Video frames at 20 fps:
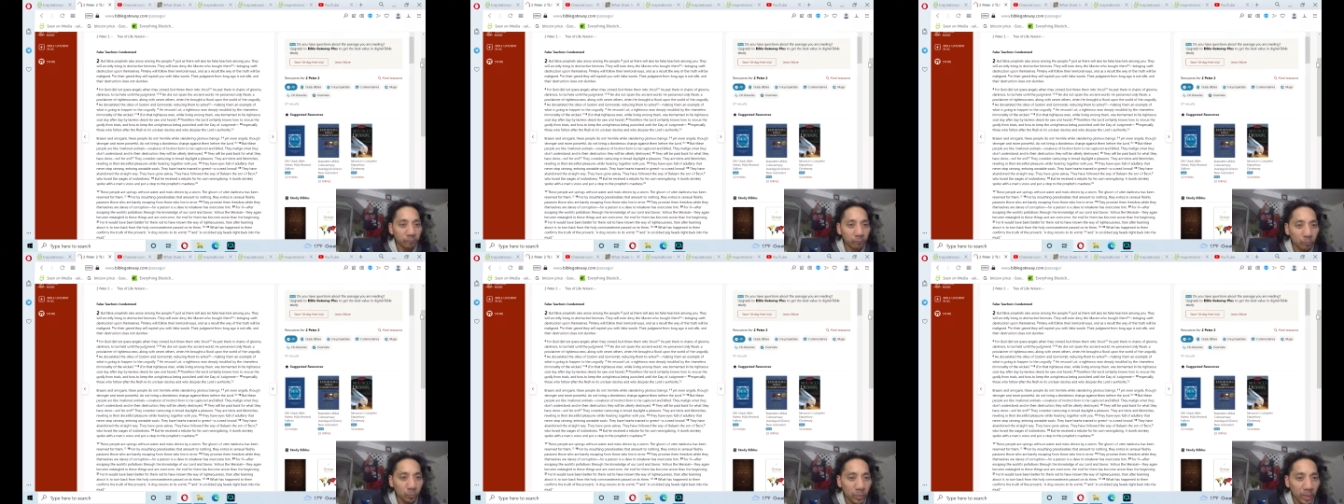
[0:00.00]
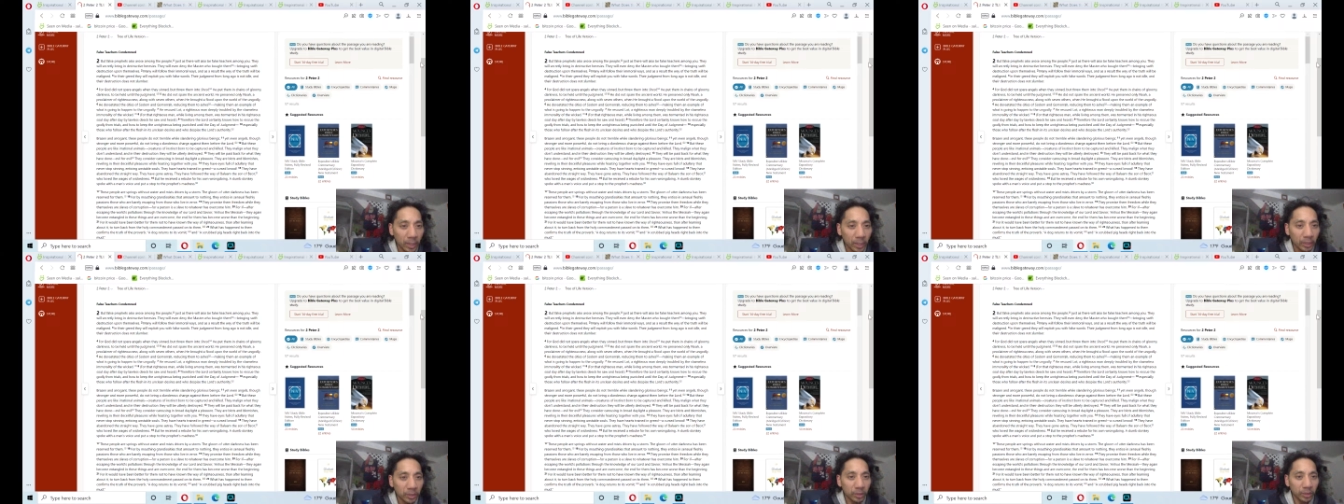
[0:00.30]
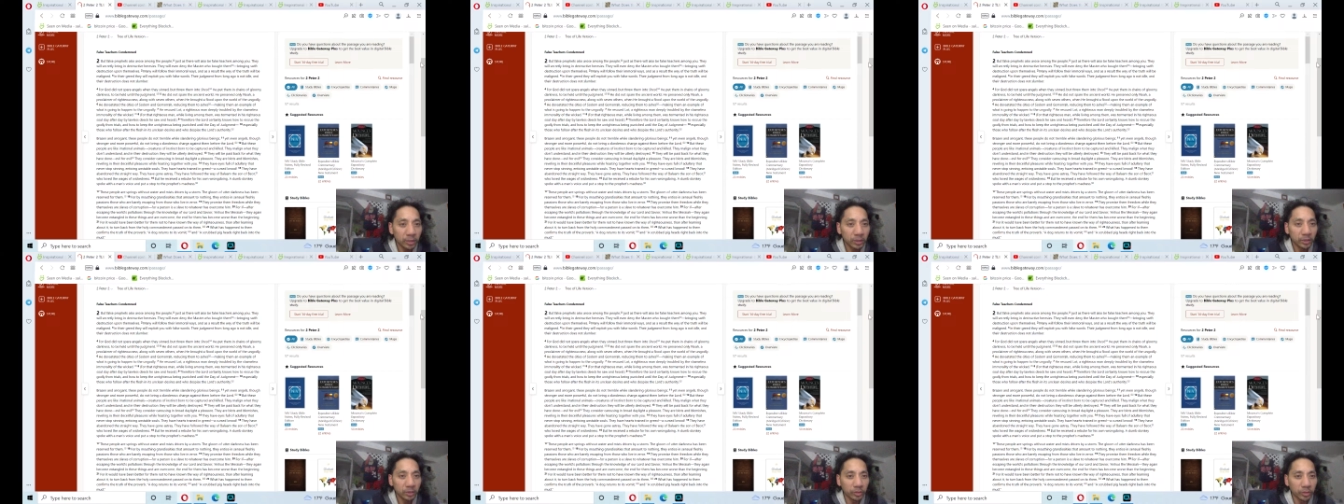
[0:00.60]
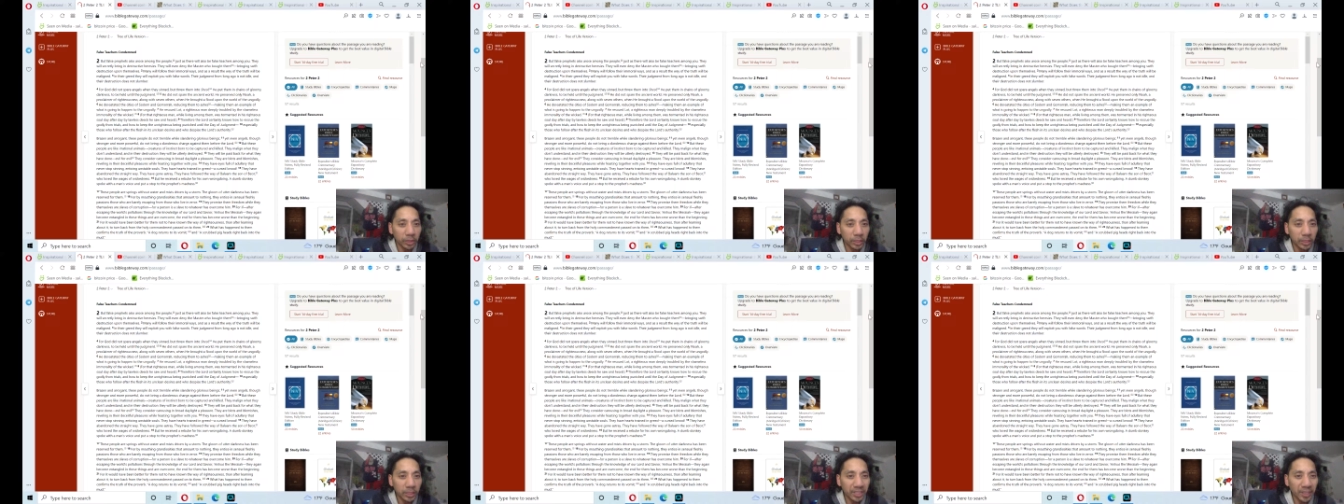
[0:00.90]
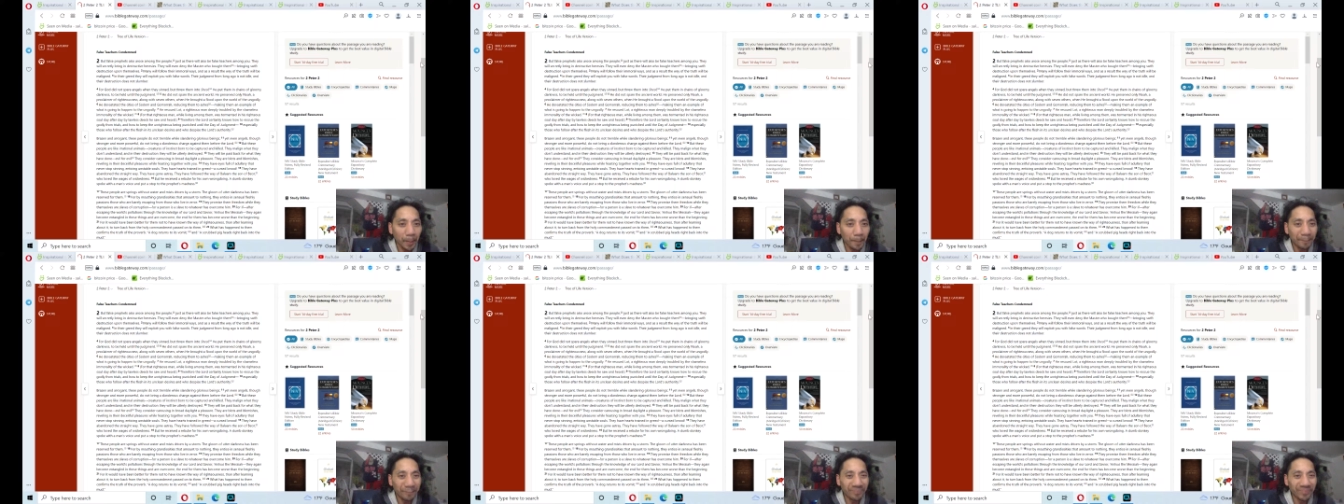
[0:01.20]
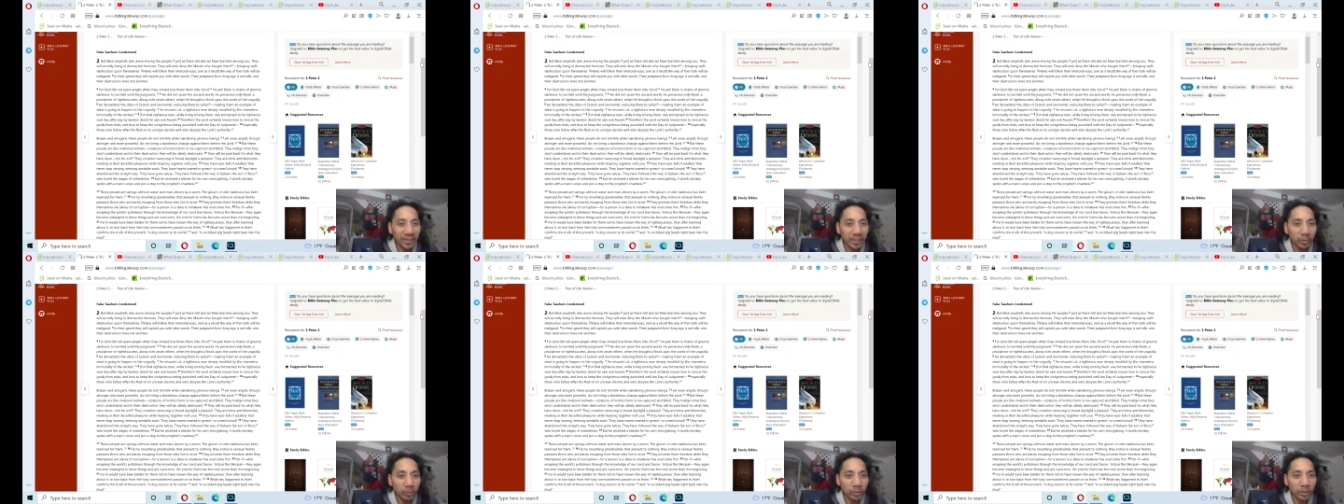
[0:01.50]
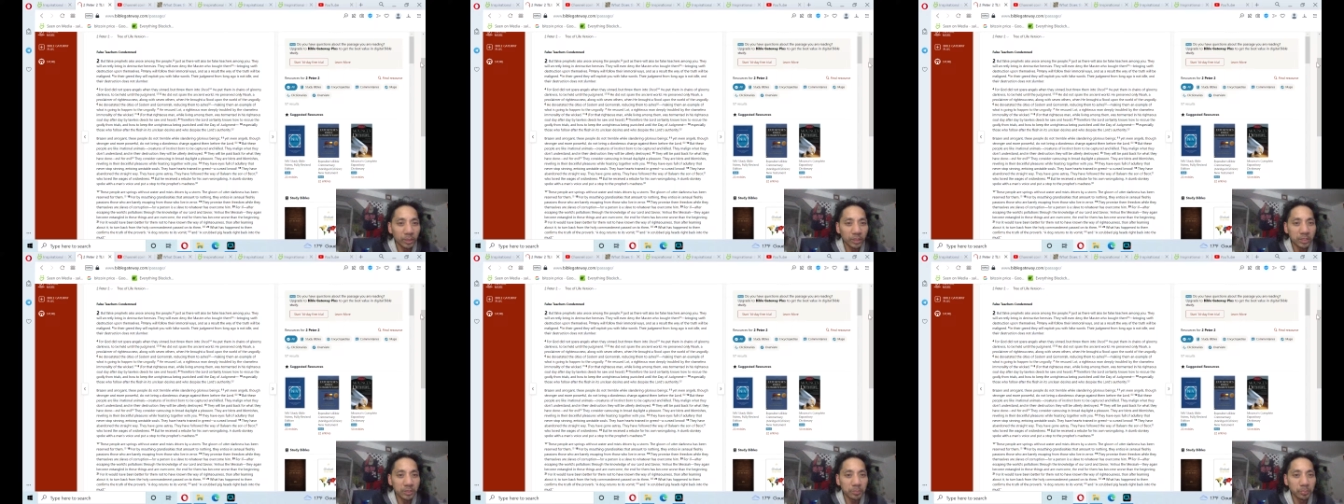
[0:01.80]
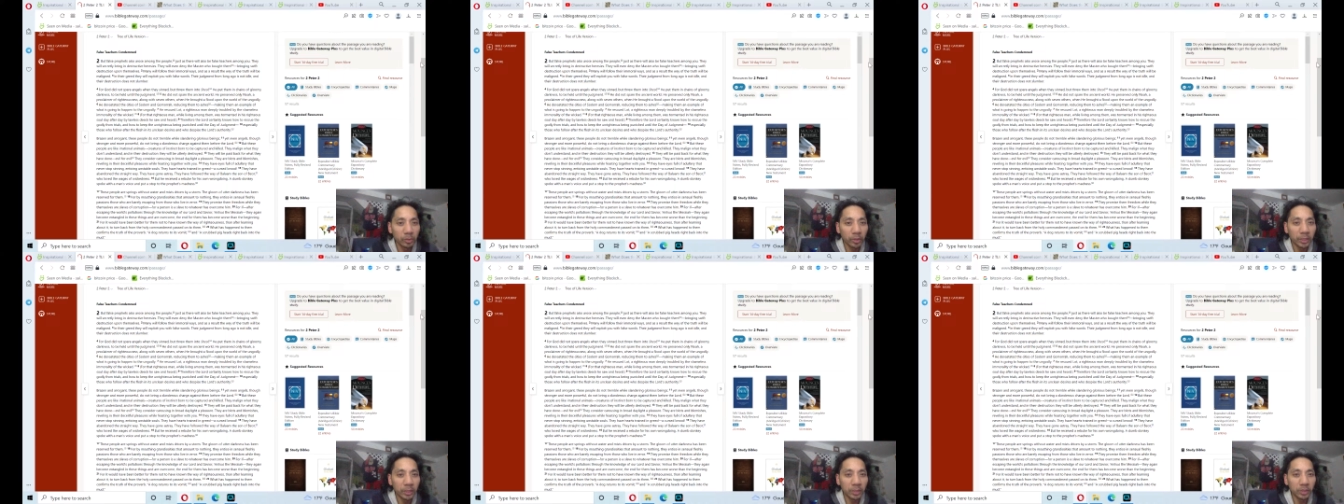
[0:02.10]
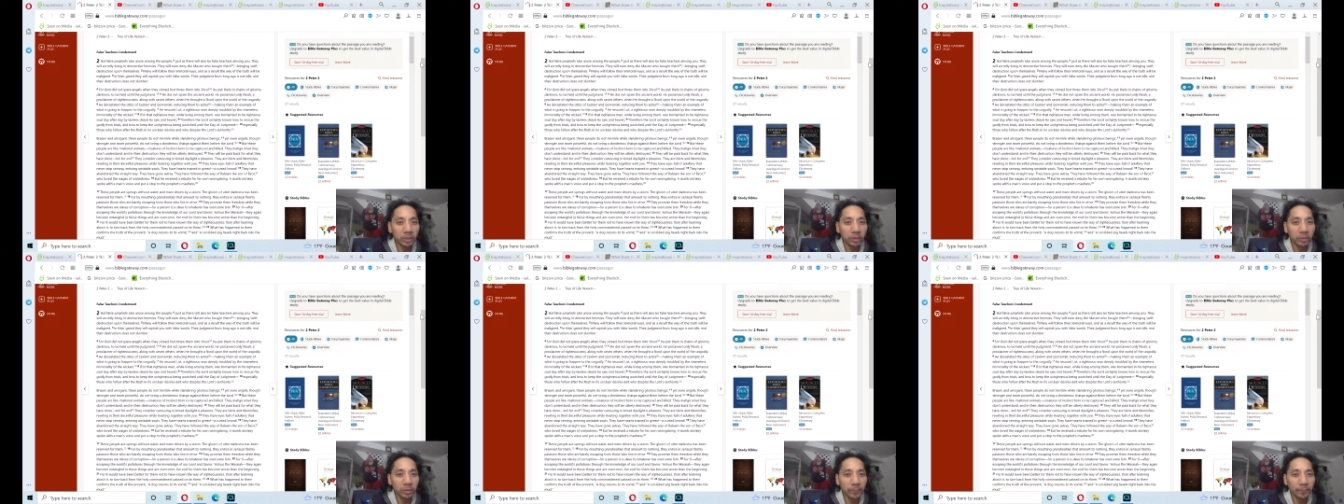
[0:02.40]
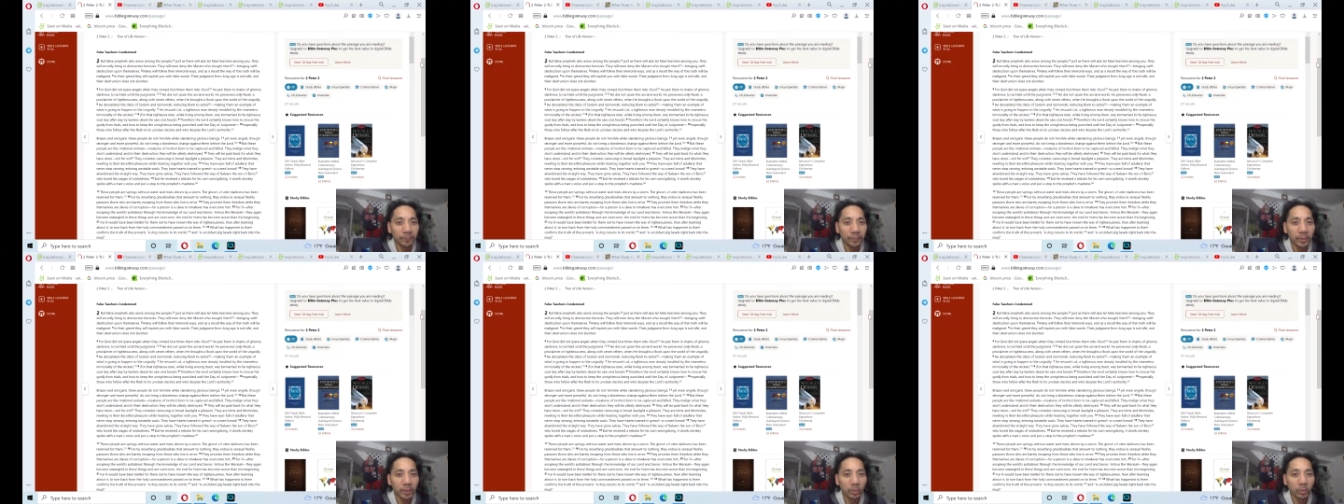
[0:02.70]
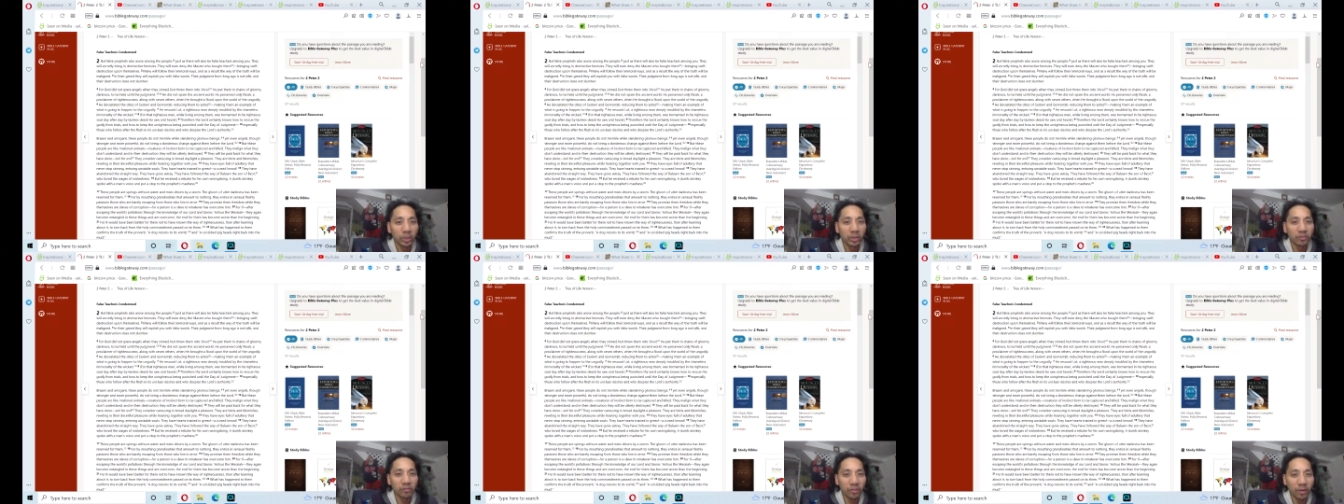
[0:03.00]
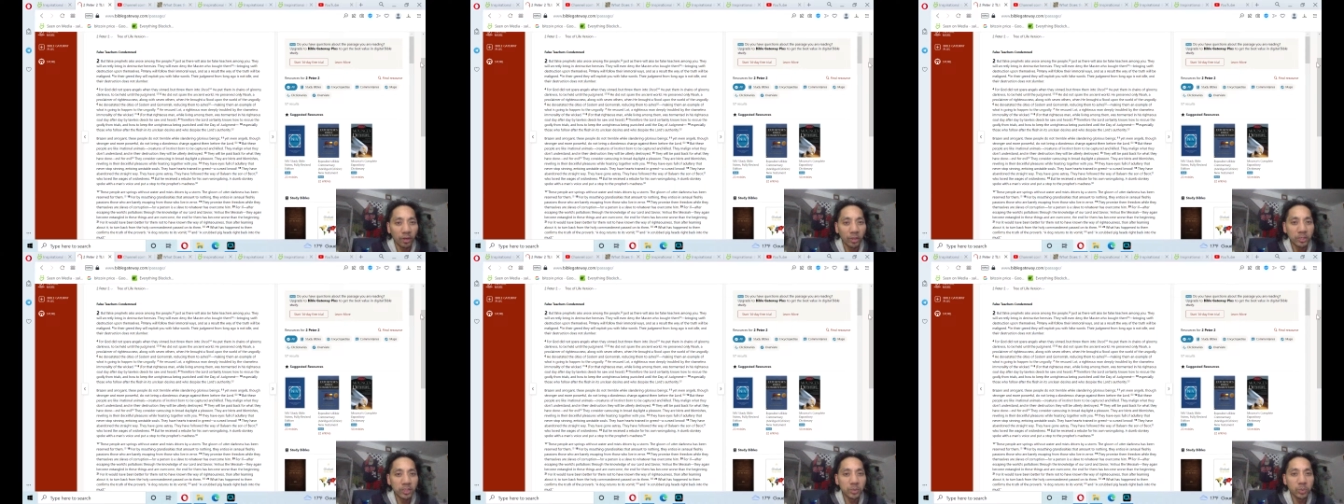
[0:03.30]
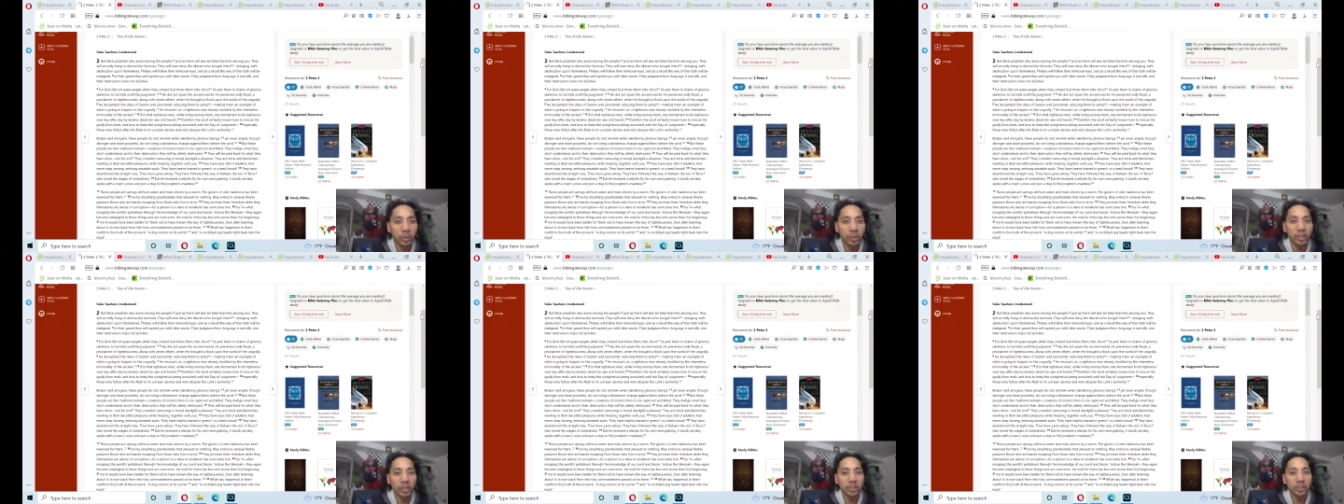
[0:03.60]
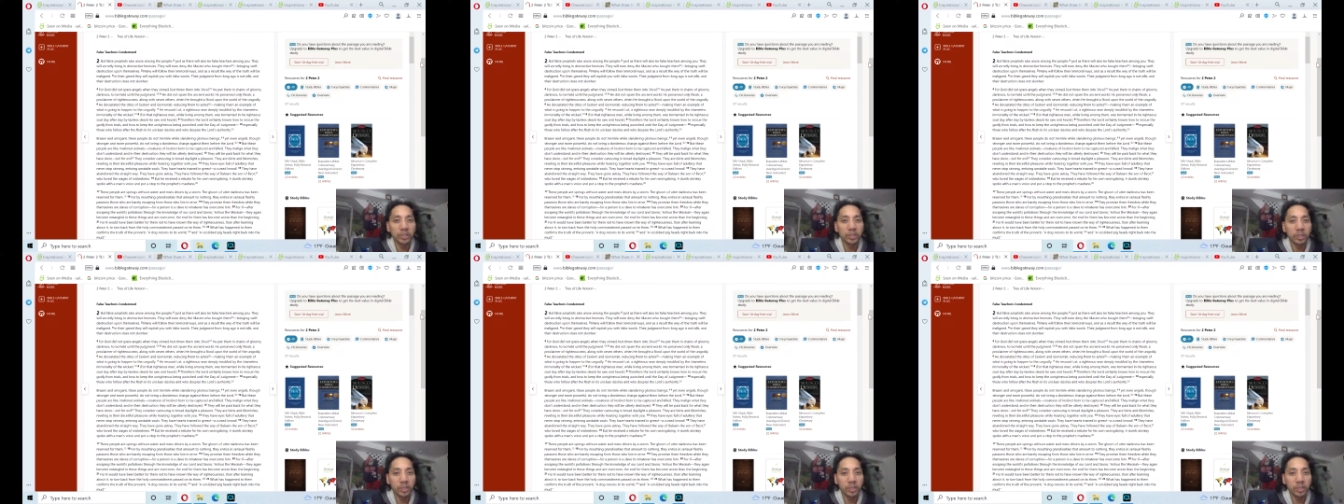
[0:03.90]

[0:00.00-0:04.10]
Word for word: In their greed, they will exploit you with false words.